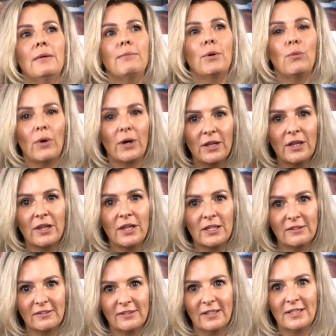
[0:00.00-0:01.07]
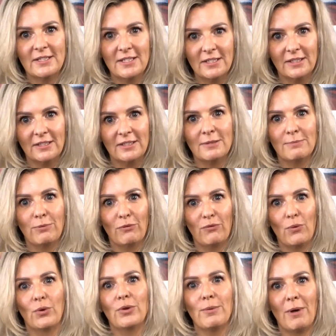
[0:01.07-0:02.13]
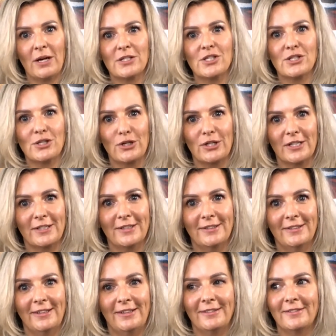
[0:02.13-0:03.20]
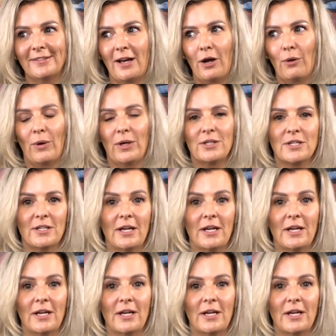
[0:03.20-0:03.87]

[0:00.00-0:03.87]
But one of the things that I did before the match started is I went,